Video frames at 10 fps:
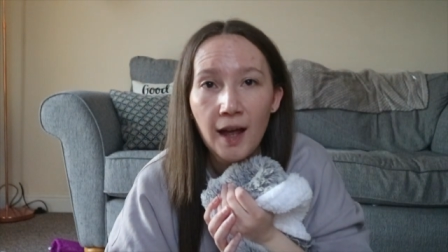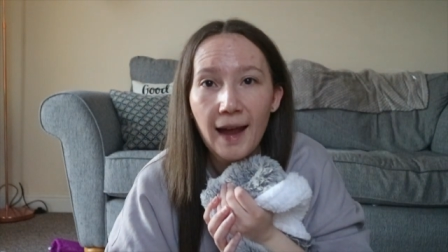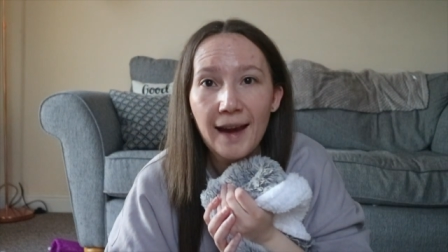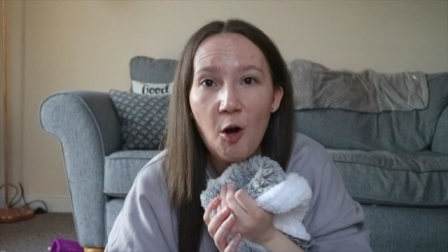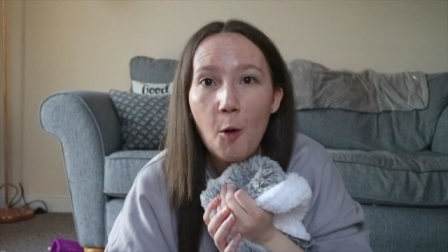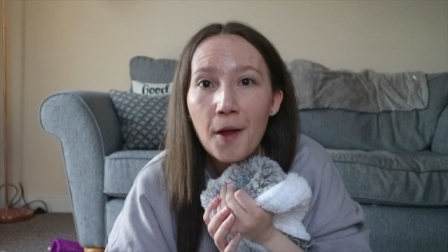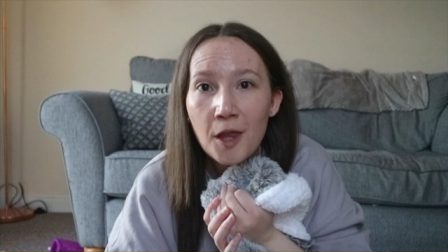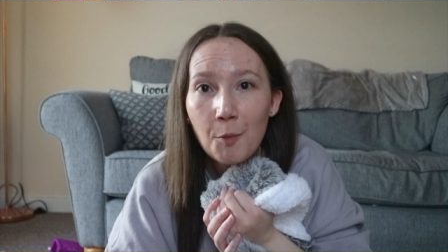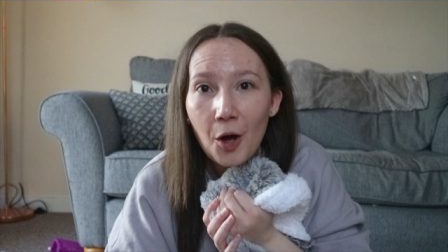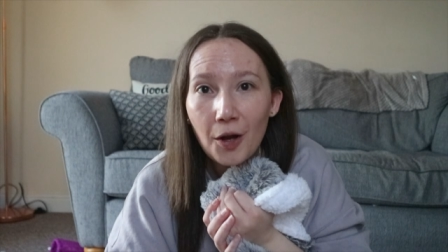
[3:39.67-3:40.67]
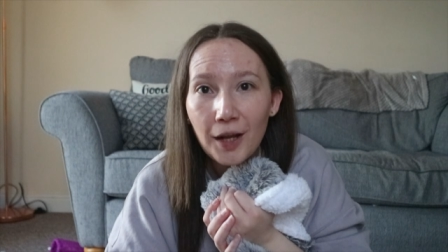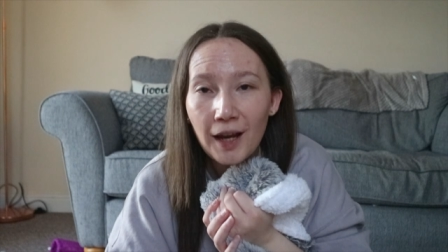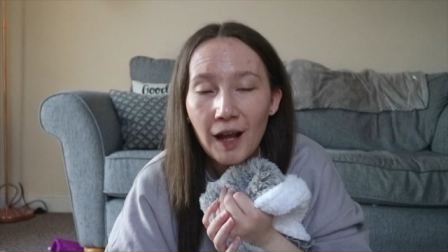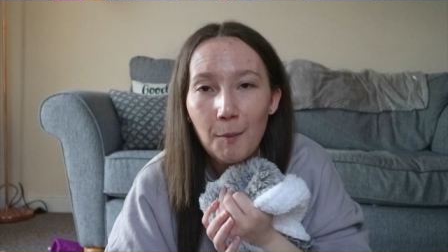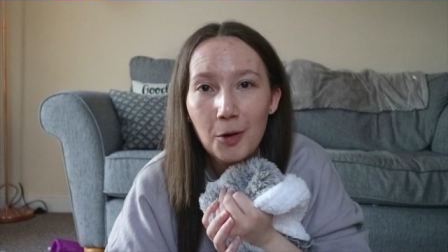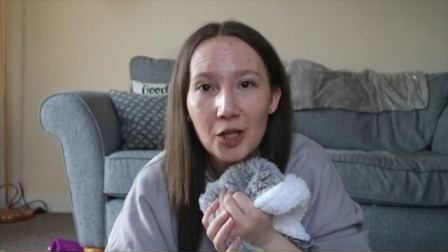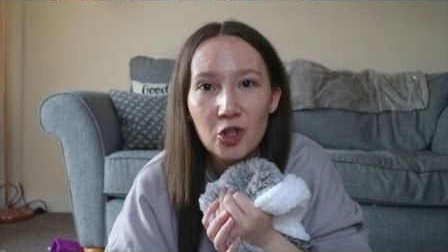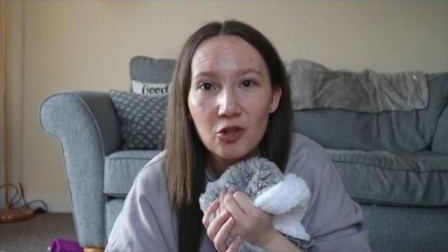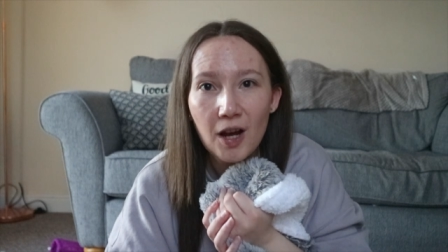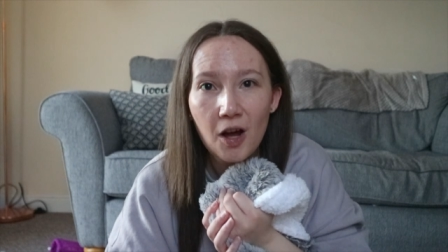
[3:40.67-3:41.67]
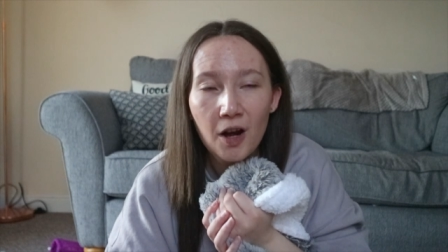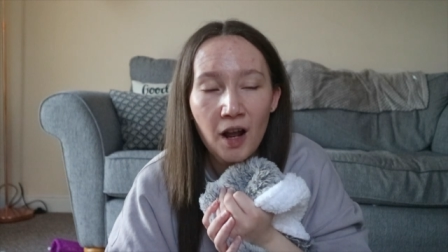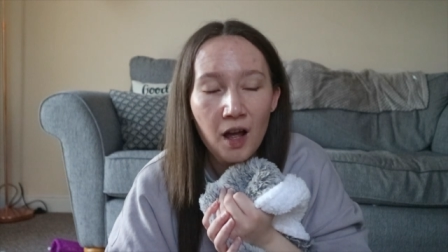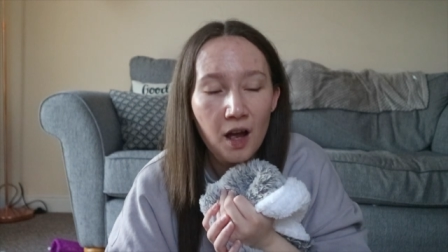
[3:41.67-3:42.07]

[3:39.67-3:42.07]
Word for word: I get up in the morning and put it straight on.